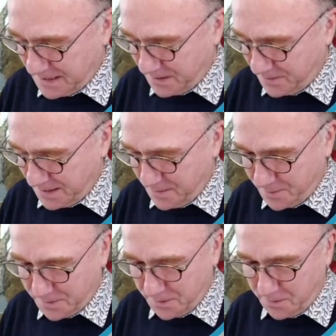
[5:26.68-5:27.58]
do it
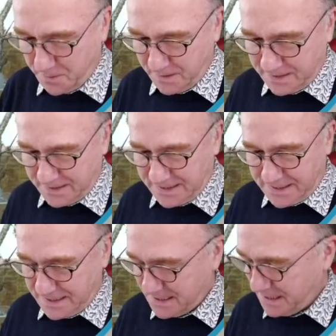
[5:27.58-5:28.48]
up at all.
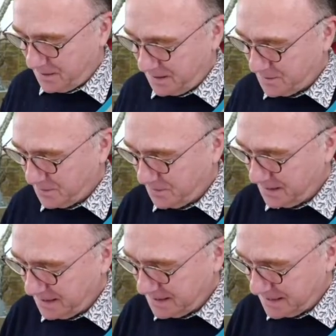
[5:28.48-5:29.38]
So let's draw
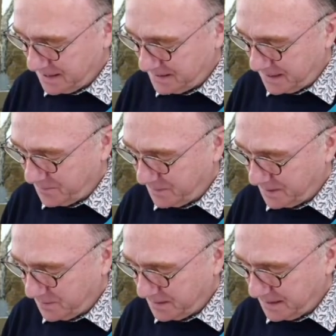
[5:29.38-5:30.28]
lines down there, and we've
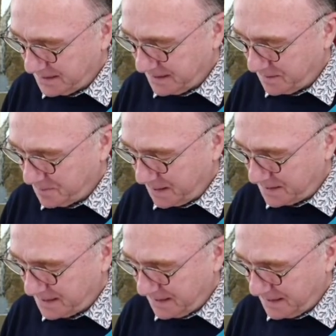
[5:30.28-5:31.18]
got these little
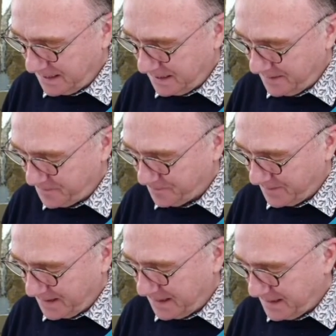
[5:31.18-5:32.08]
bits. So they
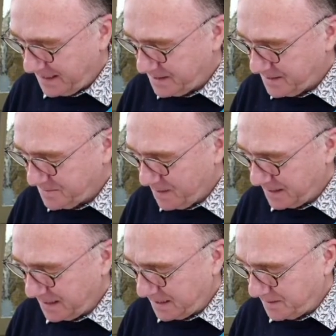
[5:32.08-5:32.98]
just
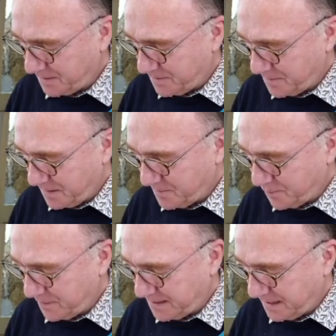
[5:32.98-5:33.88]
make it look a bit
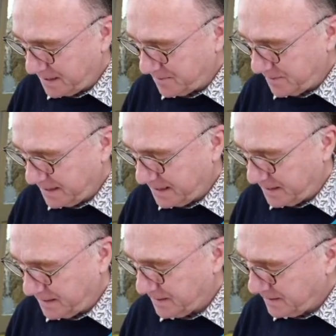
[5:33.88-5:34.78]
prettier, really.